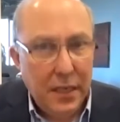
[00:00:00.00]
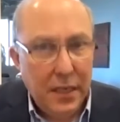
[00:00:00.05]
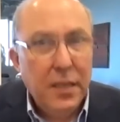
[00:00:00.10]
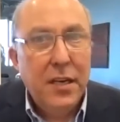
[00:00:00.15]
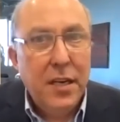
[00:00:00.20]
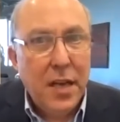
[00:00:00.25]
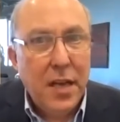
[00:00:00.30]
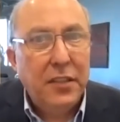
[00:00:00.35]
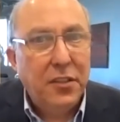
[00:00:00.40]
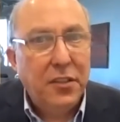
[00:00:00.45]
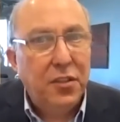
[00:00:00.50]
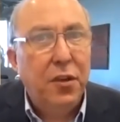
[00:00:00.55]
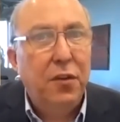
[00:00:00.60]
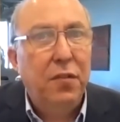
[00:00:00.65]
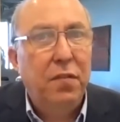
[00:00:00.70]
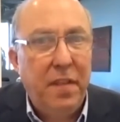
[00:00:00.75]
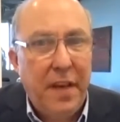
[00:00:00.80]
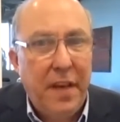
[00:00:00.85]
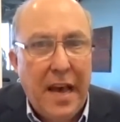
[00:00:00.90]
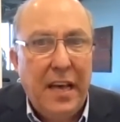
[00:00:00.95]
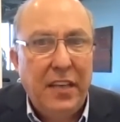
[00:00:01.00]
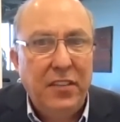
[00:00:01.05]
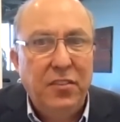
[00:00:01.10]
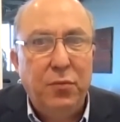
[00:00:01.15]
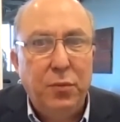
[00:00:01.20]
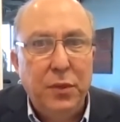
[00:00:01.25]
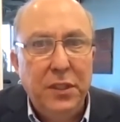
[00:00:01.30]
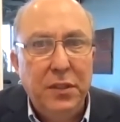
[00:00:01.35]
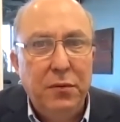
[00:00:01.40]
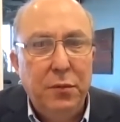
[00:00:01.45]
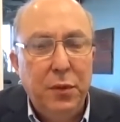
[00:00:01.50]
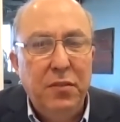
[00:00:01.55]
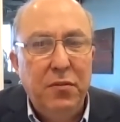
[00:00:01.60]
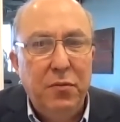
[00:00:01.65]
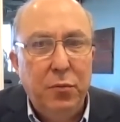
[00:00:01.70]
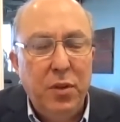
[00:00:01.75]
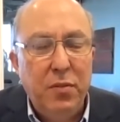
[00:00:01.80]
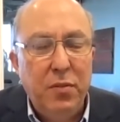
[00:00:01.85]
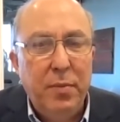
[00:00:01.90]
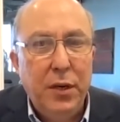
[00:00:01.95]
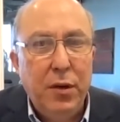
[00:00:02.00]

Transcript: not so fast. We've